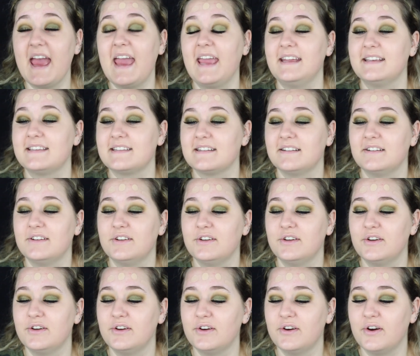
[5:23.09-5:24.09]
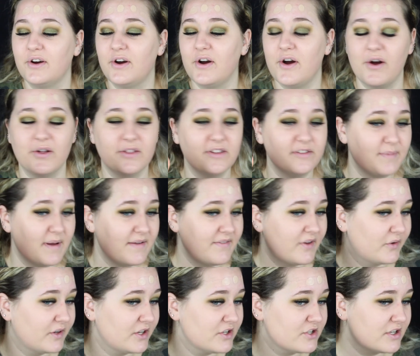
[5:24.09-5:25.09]
ate all of my
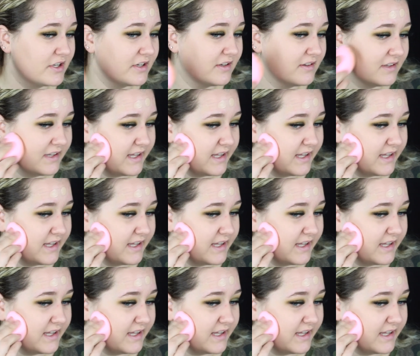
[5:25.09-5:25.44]
foundation.